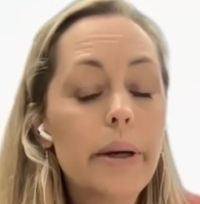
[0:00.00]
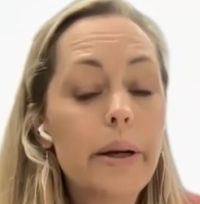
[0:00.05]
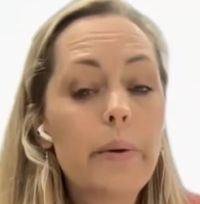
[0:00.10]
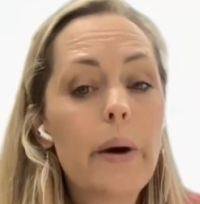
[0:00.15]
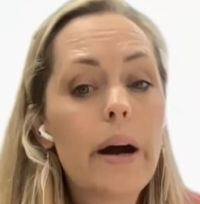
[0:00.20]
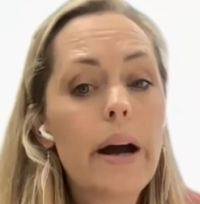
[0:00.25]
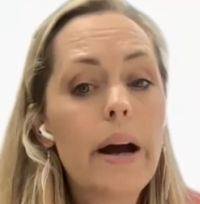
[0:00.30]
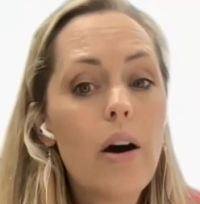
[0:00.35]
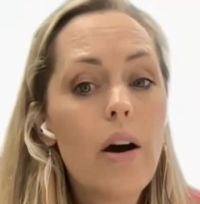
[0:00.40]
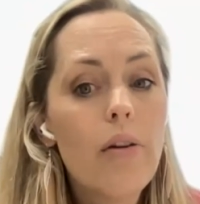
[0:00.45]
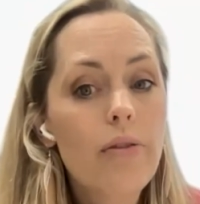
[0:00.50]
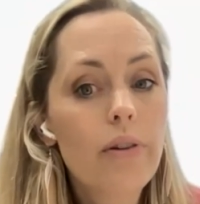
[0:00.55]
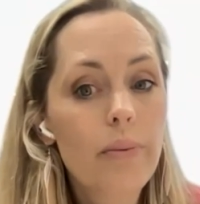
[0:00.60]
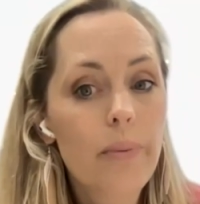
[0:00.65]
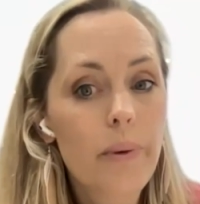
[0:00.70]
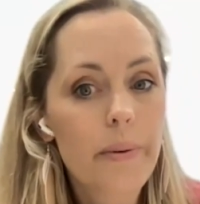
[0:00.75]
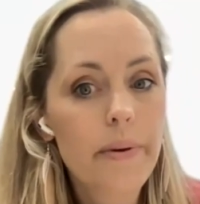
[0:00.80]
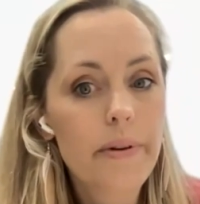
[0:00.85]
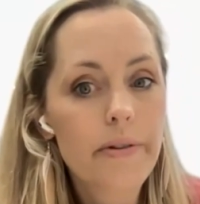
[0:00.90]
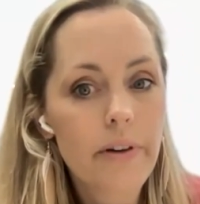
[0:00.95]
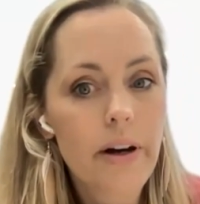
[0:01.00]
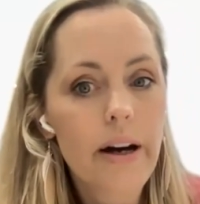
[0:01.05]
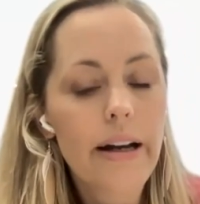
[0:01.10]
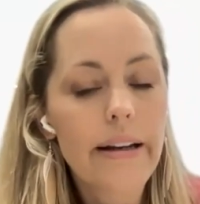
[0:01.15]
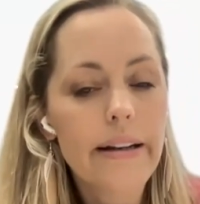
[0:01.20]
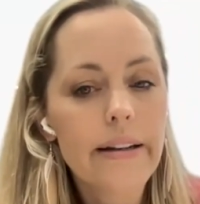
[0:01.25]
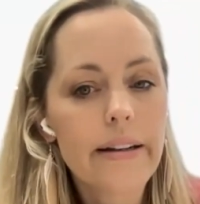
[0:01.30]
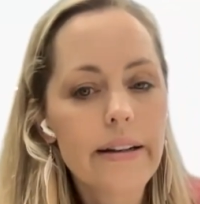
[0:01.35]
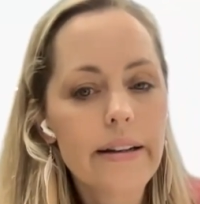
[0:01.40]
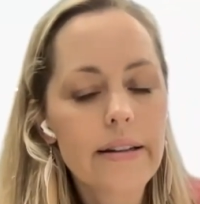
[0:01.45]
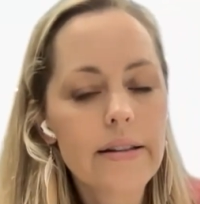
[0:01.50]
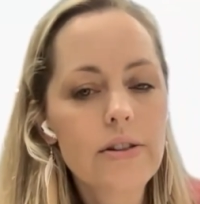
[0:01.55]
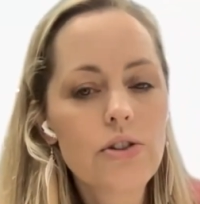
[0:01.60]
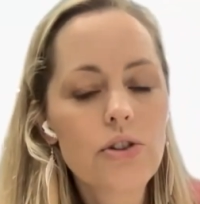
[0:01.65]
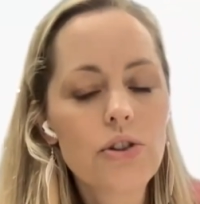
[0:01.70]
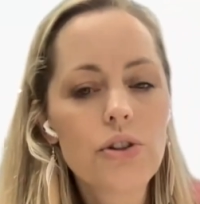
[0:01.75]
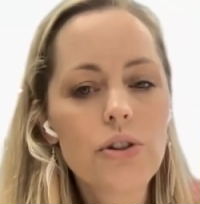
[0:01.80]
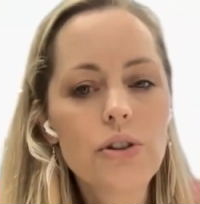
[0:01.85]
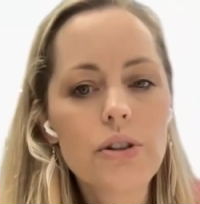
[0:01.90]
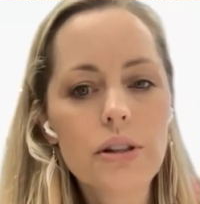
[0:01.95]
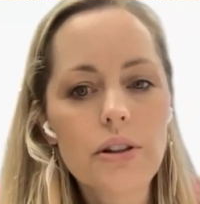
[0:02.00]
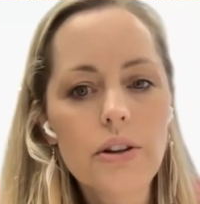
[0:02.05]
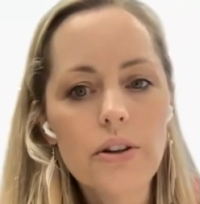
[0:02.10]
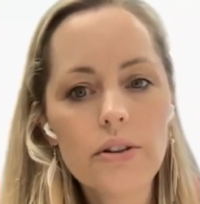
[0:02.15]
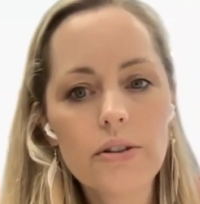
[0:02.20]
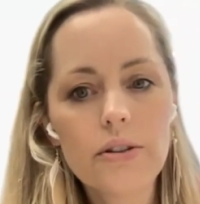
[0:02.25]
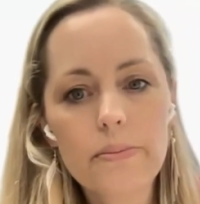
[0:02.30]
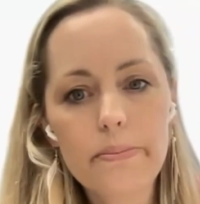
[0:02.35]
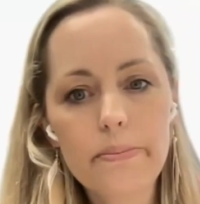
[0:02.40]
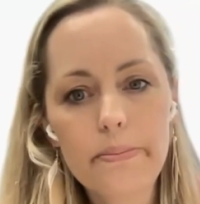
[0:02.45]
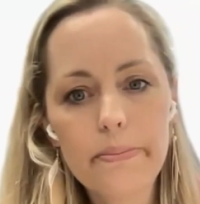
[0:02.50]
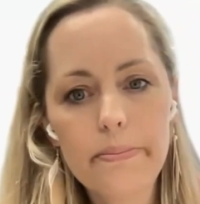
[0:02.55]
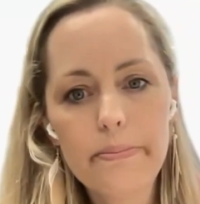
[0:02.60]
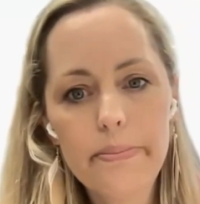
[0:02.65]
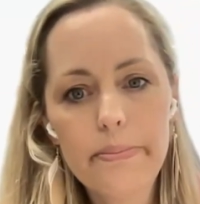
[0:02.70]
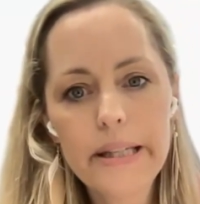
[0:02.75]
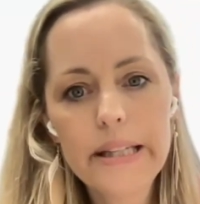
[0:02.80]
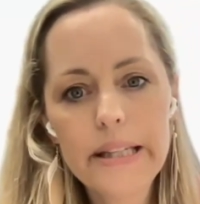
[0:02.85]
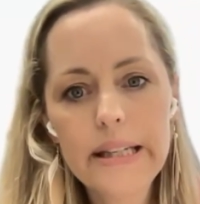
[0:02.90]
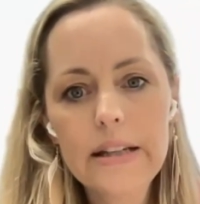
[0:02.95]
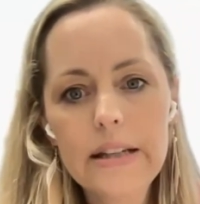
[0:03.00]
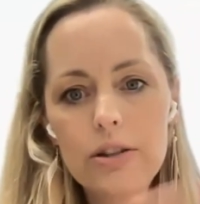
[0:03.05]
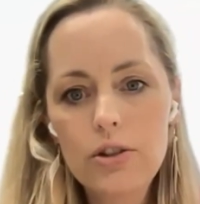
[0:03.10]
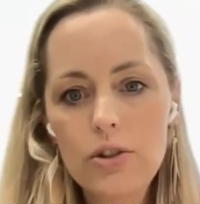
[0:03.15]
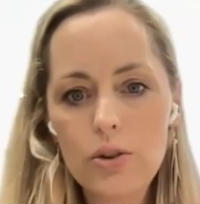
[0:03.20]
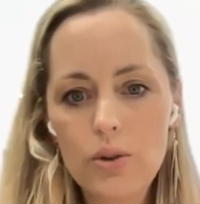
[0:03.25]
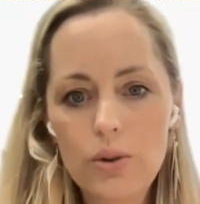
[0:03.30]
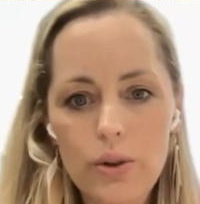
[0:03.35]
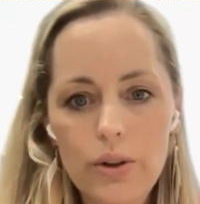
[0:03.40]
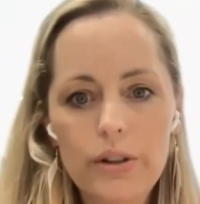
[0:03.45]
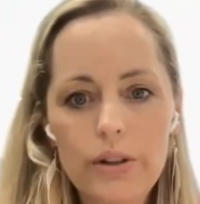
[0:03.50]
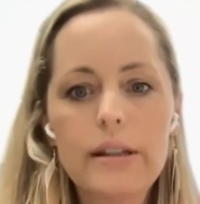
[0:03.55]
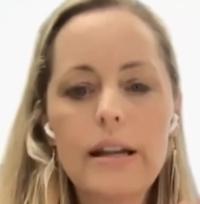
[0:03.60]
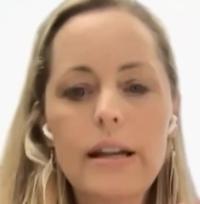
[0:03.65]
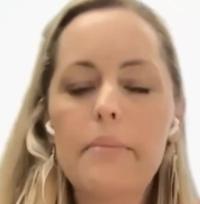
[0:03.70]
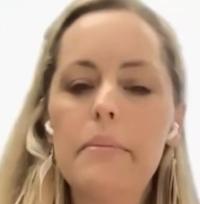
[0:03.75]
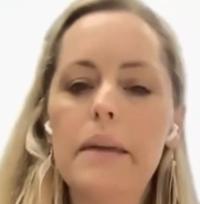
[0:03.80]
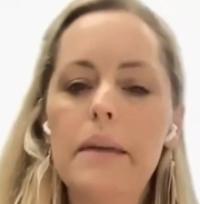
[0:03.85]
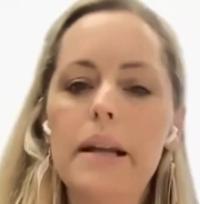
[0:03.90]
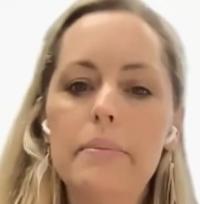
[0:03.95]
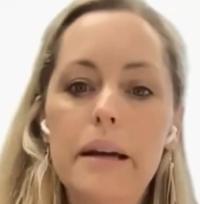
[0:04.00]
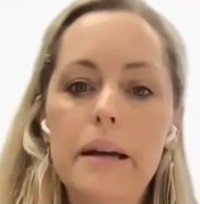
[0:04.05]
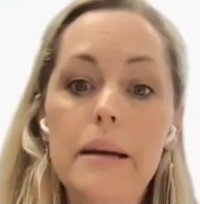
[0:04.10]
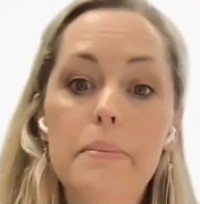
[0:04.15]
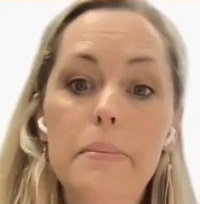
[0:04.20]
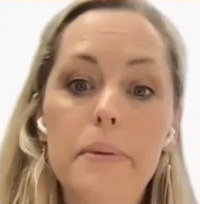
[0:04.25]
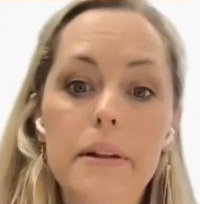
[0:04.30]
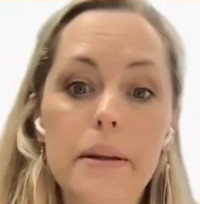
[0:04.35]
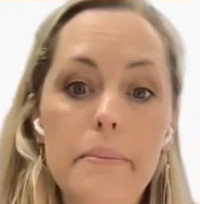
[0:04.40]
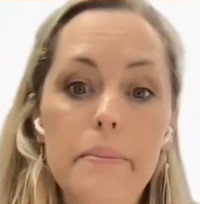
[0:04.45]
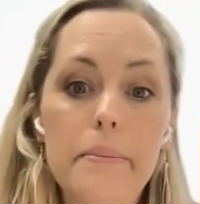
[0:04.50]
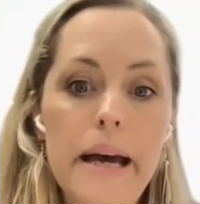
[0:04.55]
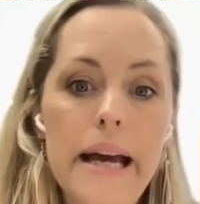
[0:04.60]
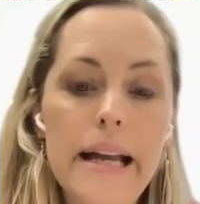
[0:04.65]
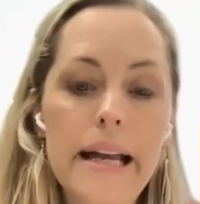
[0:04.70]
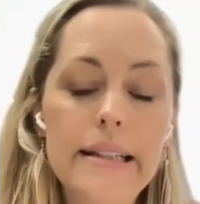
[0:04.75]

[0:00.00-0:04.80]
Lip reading: And quite often what we find, it is due to those busy stores that mean people